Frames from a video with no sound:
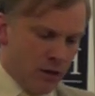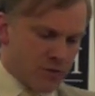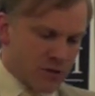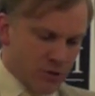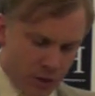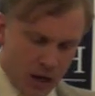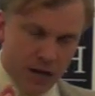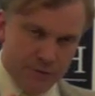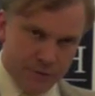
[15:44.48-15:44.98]

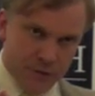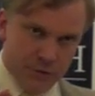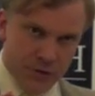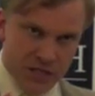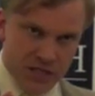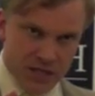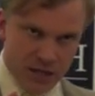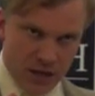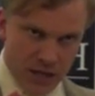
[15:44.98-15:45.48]
So
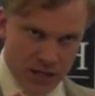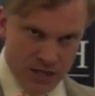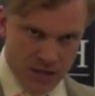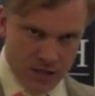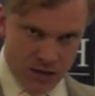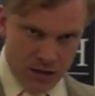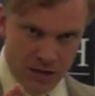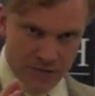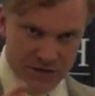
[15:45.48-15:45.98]

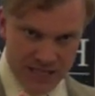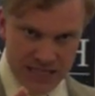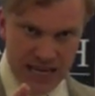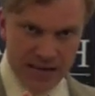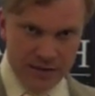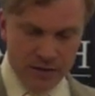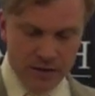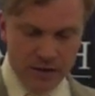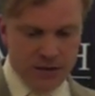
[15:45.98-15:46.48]
I've
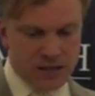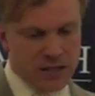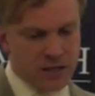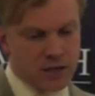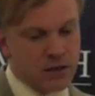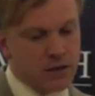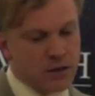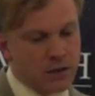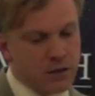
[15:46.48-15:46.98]
said that
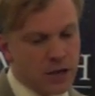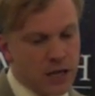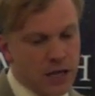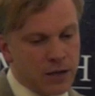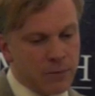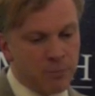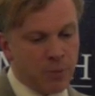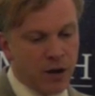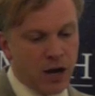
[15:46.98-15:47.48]

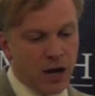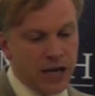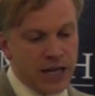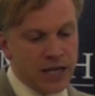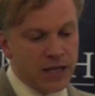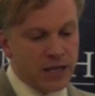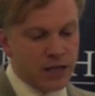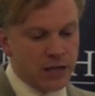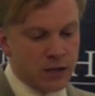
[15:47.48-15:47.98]

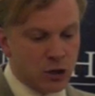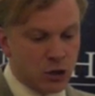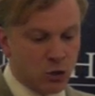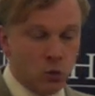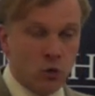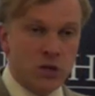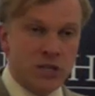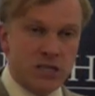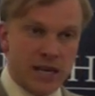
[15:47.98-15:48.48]
by
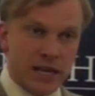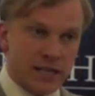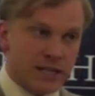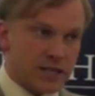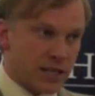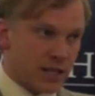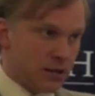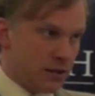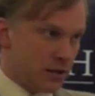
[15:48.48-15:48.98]

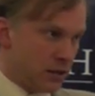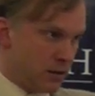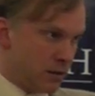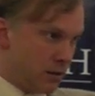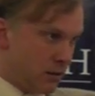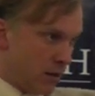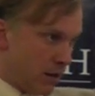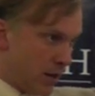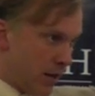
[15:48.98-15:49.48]
coordinating
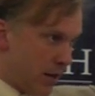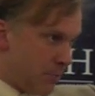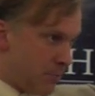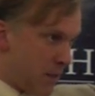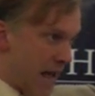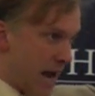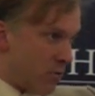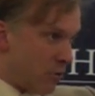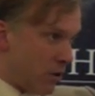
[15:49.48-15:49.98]

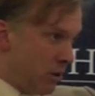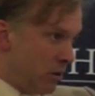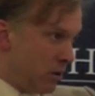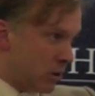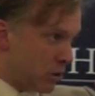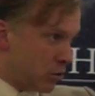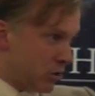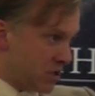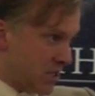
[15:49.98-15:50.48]

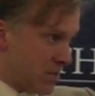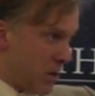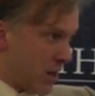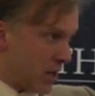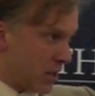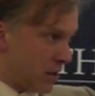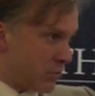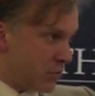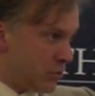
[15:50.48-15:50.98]
error across the
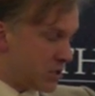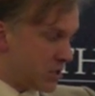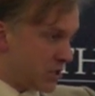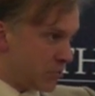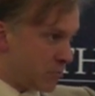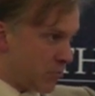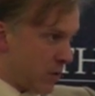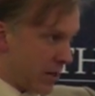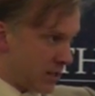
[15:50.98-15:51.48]
market through
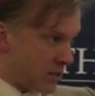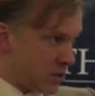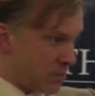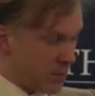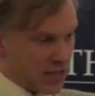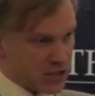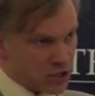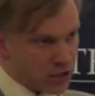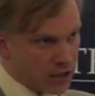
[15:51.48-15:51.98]
using regulatory
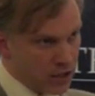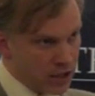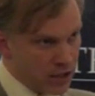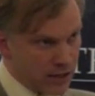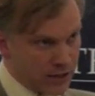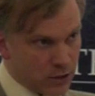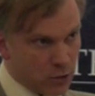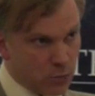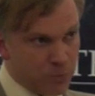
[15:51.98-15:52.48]
badging,
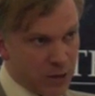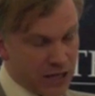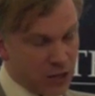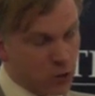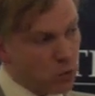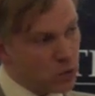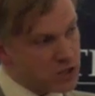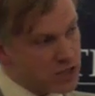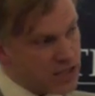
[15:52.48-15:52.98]
and by
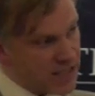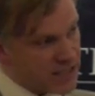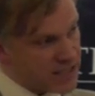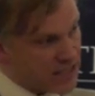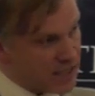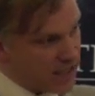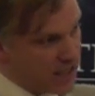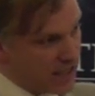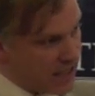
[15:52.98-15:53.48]

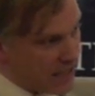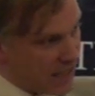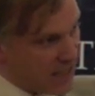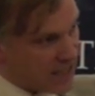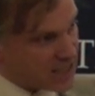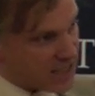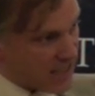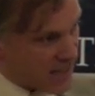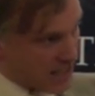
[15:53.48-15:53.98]
coordinating
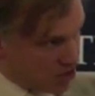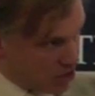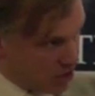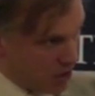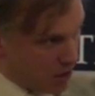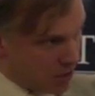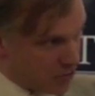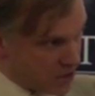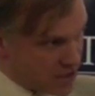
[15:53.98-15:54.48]

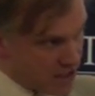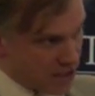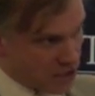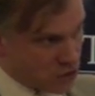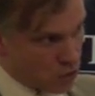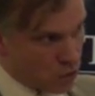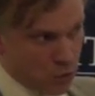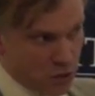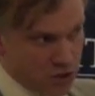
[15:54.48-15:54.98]
international
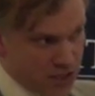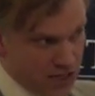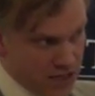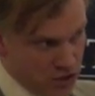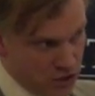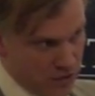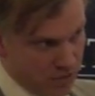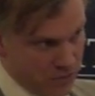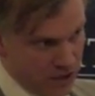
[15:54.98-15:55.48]

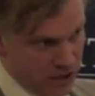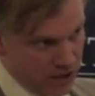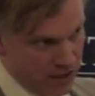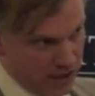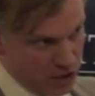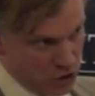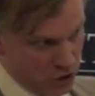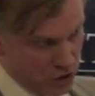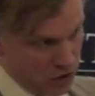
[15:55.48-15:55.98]
coordination of
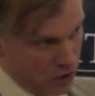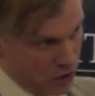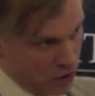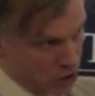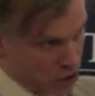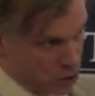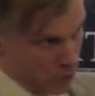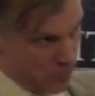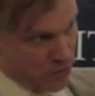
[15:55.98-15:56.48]
regulation,
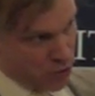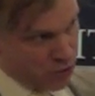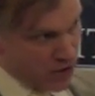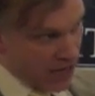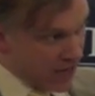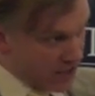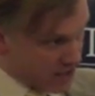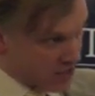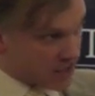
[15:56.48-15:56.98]
you've
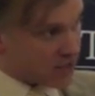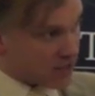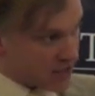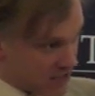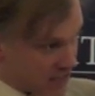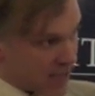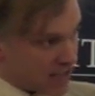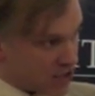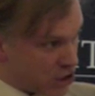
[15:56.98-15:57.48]
created an
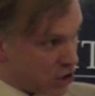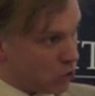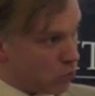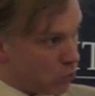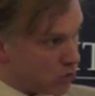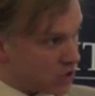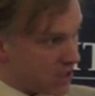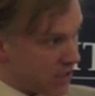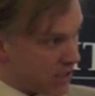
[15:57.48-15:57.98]
internationally
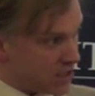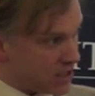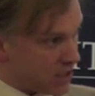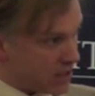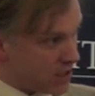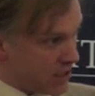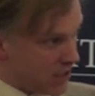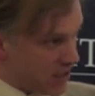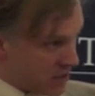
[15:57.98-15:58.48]

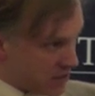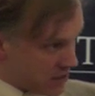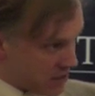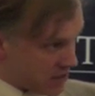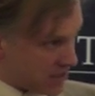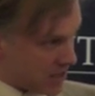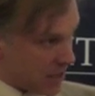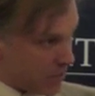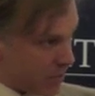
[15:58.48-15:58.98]
coordinated
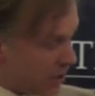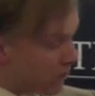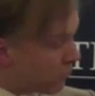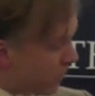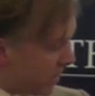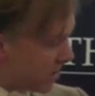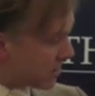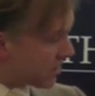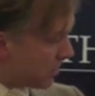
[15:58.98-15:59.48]
systemic
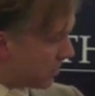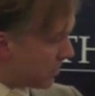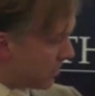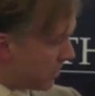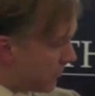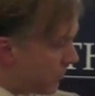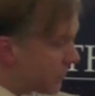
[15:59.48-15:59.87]
risk.